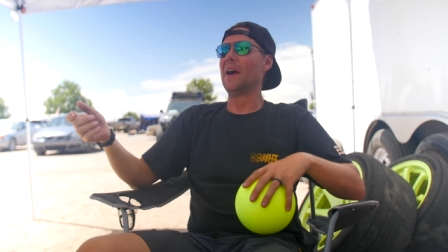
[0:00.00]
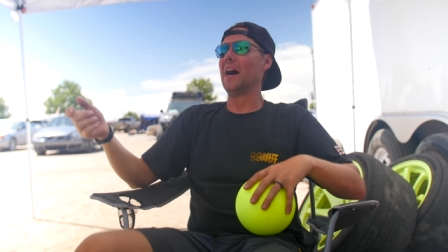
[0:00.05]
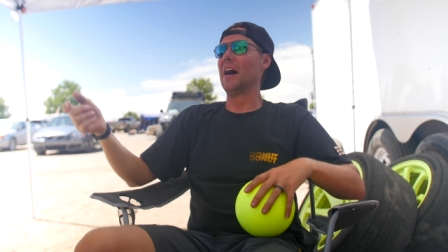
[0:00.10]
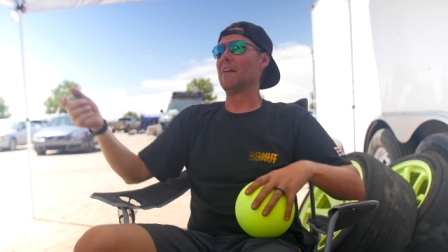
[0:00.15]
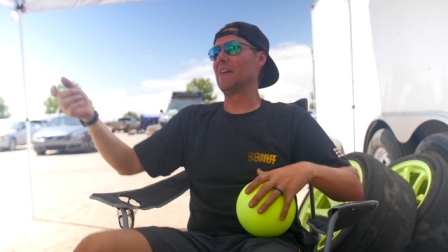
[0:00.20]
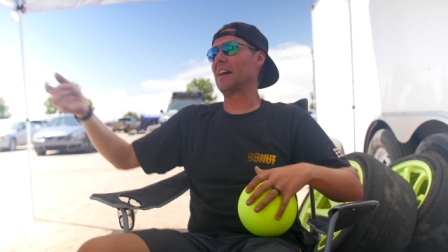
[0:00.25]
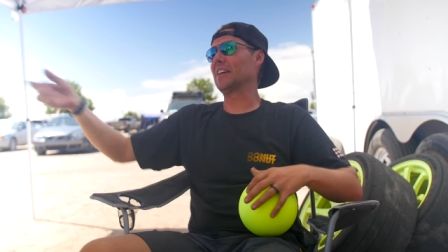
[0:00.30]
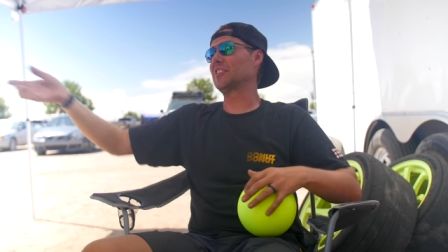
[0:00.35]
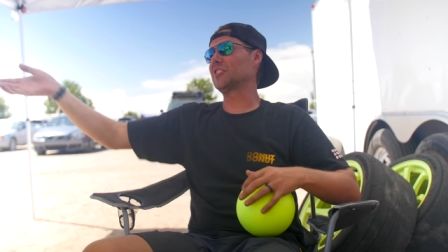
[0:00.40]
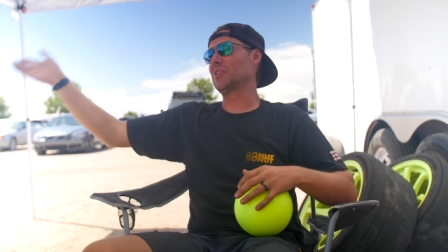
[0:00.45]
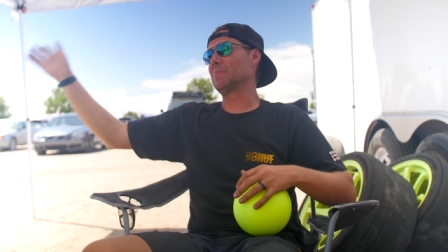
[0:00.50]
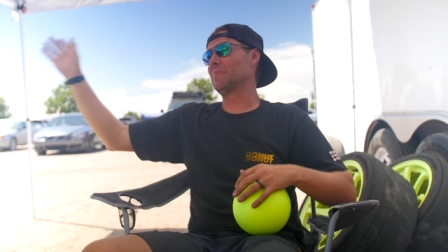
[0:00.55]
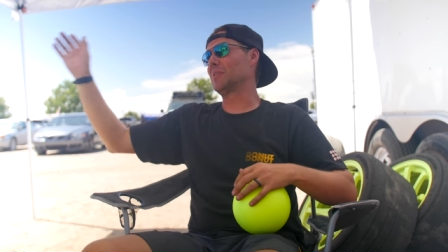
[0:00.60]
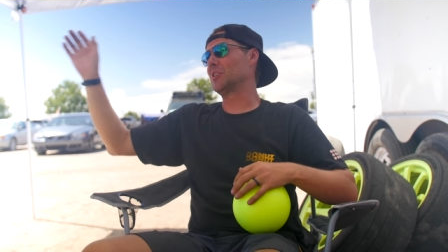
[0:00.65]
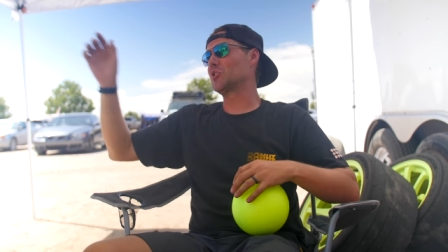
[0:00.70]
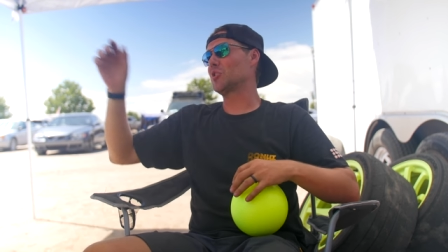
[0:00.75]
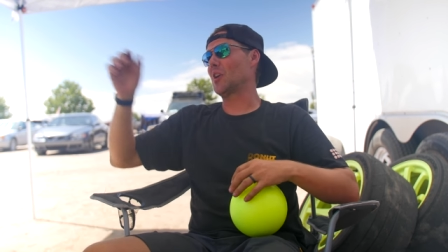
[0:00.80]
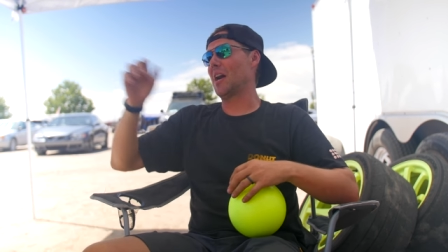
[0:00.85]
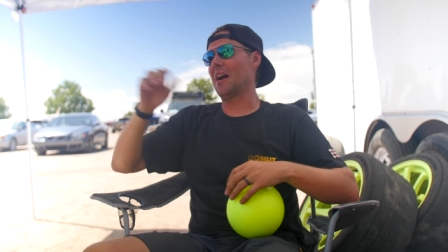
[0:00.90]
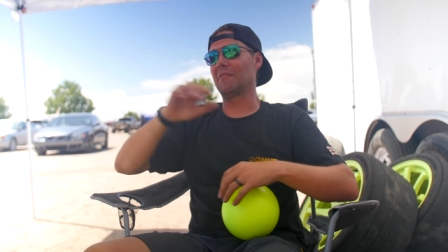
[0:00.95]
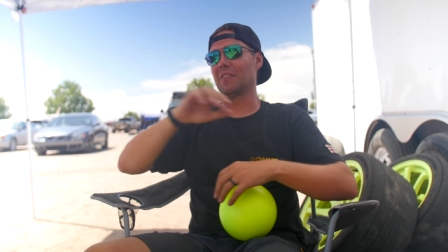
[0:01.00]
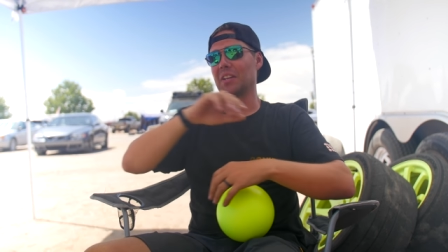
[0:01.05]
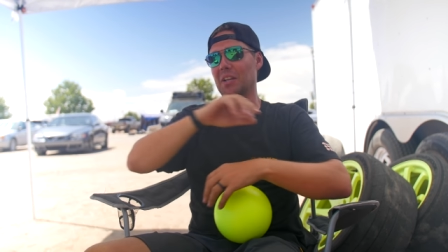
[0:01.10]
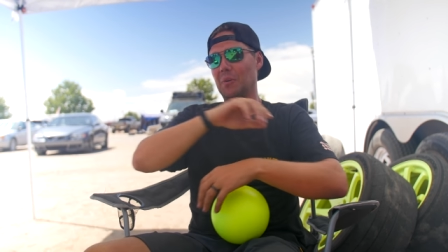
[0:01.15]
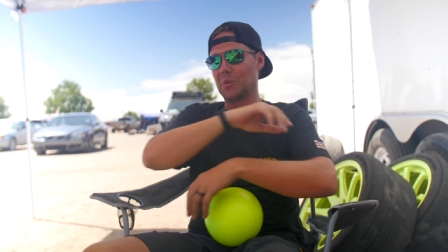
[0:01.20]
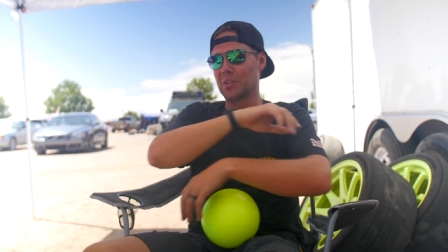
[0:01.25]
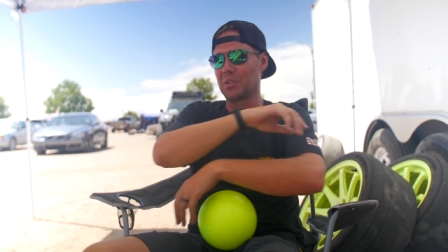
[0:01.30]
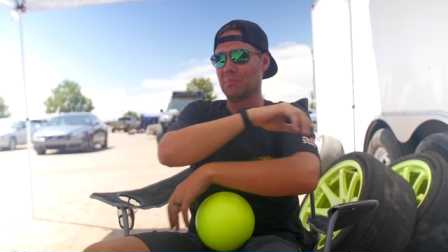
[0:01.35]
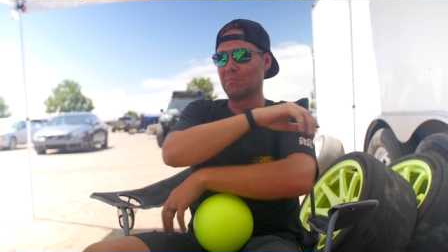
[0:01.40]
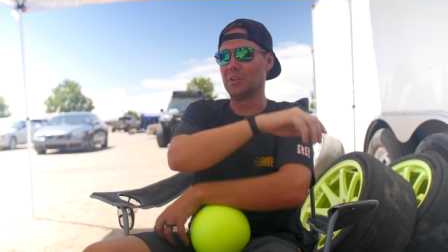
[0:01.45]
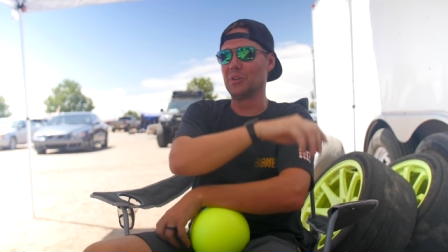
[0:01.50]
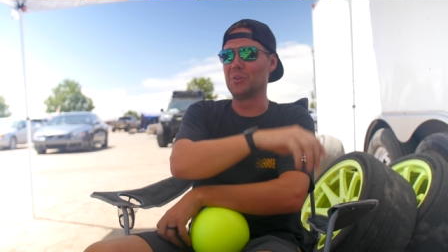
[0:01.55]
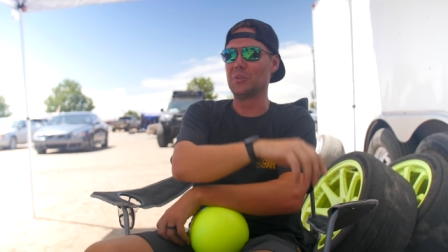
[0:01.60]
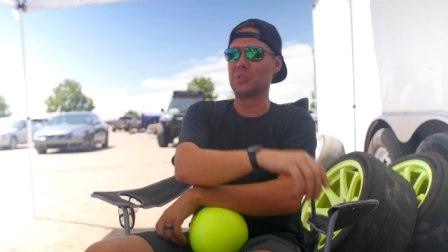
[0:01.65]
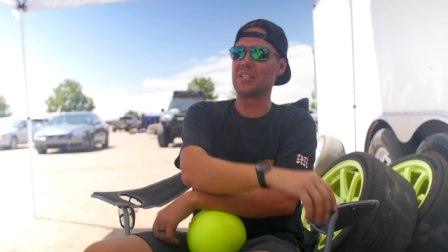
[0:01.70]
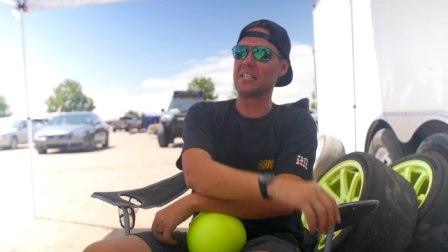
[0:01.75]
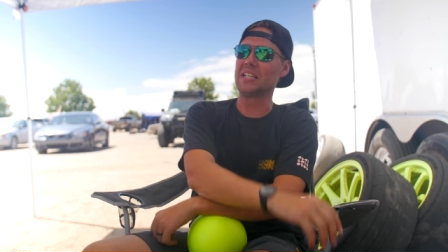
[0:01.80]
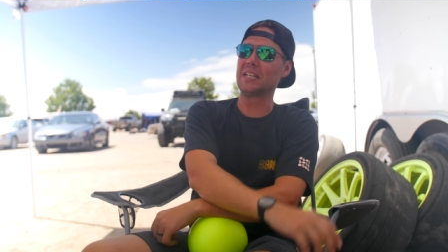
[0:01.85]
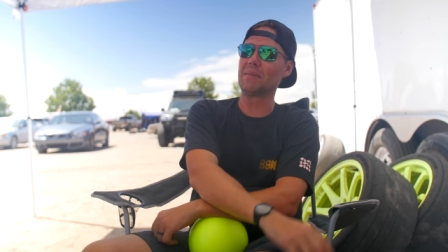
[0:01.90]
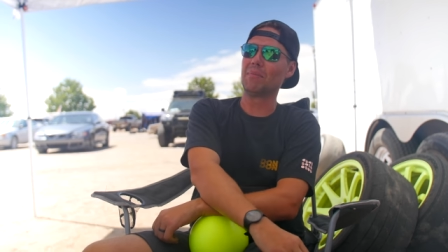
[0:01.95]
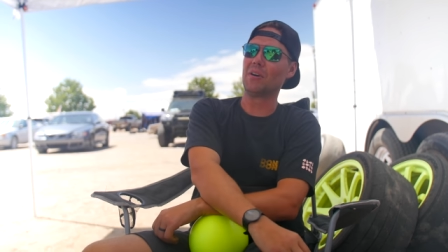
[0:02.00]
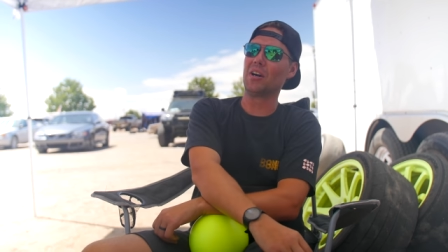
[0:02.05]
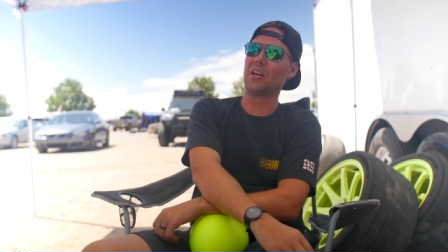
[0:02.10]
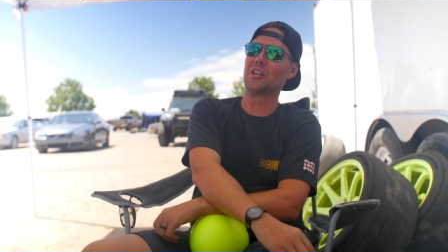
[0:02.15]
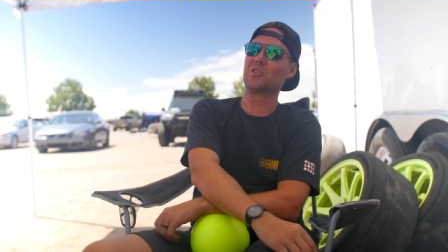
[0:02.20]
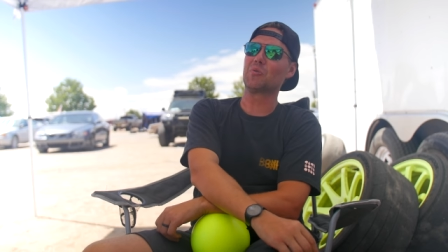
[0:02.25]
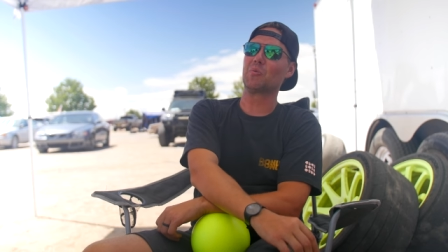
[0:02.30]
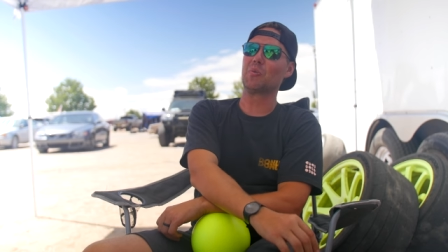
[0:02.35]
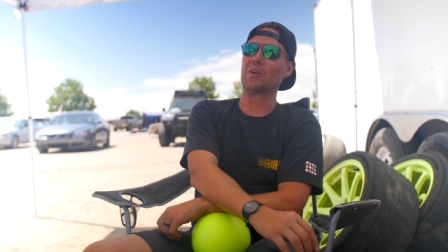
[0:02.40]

I've actually been traveling with the Blue Z a bunch.